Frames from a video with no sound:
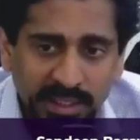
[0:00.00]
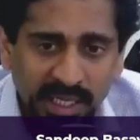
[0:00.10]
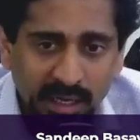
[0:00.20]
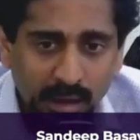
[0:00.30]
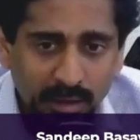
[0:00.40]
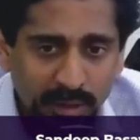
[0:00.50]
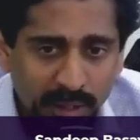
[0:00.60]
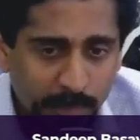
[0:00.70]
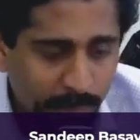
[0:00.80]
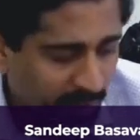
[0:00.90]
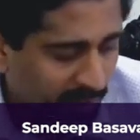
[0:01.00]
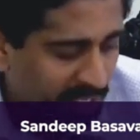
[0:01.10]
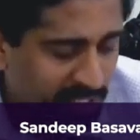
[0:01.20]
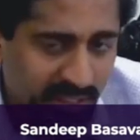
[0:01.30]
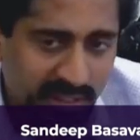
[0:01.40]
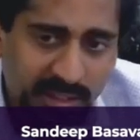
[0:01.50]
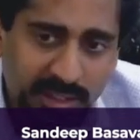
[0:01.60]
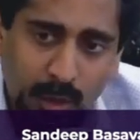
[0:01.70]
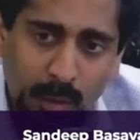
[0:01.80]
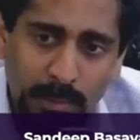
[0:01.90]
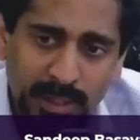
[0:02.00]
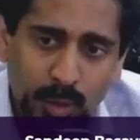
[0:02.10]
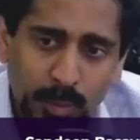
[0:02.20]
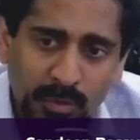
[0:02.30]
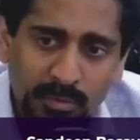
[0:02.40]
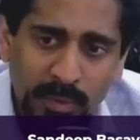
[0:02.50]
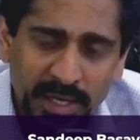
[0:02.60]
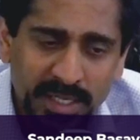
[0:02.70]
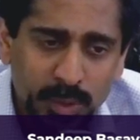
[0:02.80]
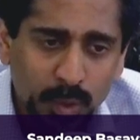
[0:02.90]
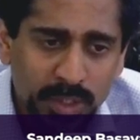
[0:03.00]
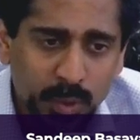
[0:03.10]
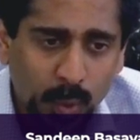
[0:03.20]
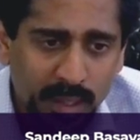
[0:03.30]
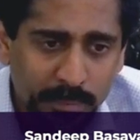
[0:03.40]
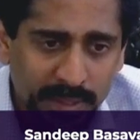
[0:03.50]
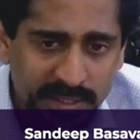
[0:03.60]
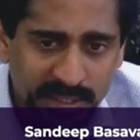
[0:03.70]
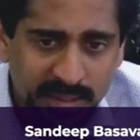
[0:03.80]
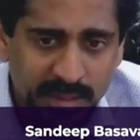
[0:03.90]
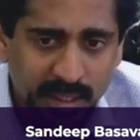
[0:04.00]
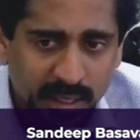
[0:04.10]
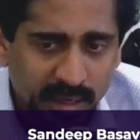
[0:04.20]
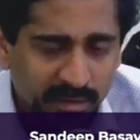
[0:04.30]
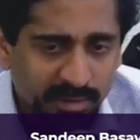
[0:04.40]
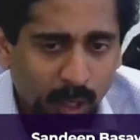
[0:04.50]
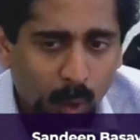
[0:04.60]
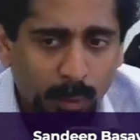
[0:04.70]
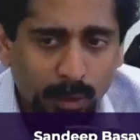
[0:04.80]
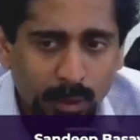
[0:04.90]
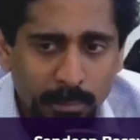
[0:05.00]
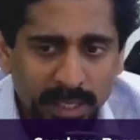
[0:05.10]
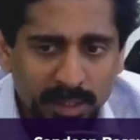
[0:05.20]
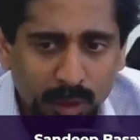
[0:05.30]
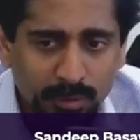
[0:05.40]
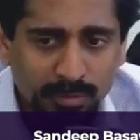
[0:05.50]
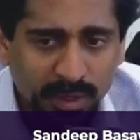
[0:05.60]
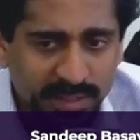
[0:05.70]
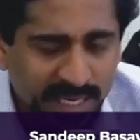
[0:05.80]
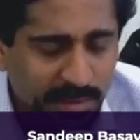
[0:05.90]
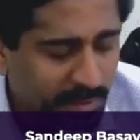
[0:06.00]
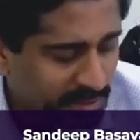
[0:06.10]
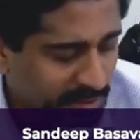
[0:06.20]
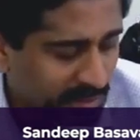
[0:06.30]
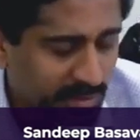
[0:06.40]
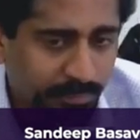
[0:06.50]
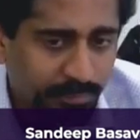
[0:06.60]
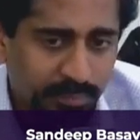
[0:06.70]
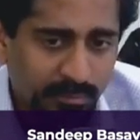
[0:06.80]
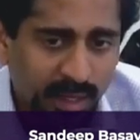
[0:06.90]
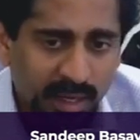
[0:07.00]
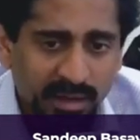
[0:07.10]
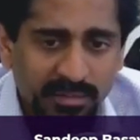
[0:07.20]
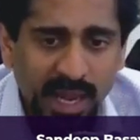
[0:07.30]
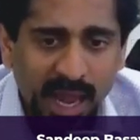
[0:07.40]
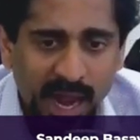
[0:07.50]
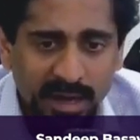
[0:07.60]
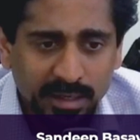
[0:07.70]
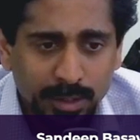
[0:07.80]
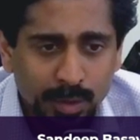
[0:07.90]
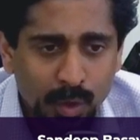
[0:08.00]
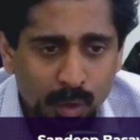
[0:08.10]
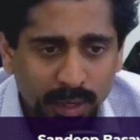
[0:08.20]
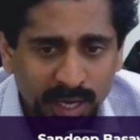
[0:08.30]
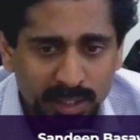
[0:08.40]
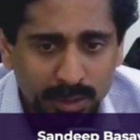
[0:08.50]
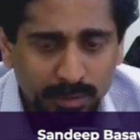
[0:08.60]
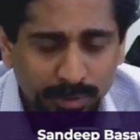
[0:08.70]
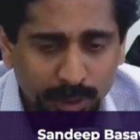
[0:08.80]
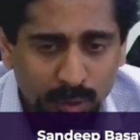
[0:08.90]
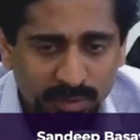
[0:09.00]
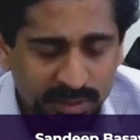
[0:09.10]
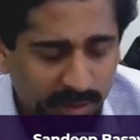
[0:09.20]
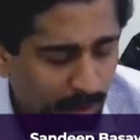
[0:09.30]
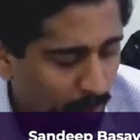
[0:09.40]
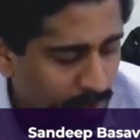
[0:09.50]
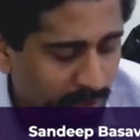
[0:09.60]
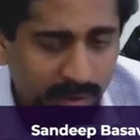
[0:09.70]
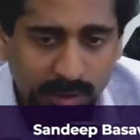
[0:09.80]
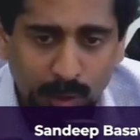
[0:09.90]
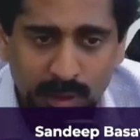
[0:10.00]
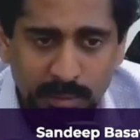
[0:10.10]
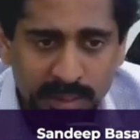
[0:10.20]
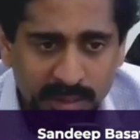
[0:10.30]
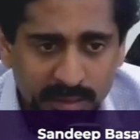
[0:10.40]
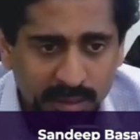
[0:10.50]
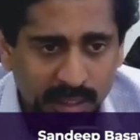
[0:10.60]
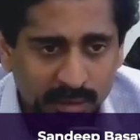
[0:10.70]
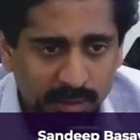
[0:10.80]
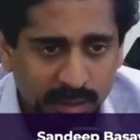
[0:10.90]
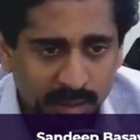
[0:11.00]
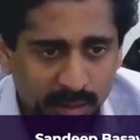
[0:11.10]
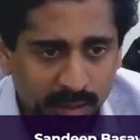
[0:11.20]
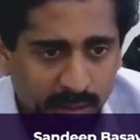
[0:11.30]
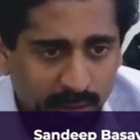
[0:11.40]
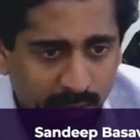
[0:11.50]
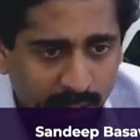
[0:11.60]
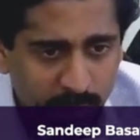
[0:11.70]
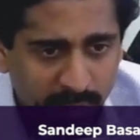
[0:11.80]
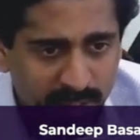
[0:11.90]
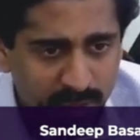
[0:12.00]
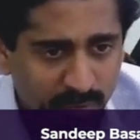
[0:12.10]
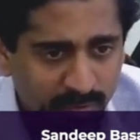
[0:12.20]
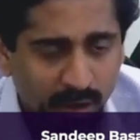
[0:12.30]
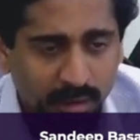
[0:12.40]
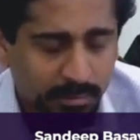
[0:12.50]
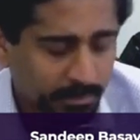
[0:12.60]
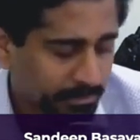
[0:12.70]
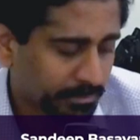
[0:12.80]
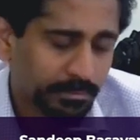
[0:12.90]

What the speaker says: The TLR per lesion in this complex group of patients was 12%, with an overall MACE of 10%. We had no cases of acute vessel closure documented in our experience so far.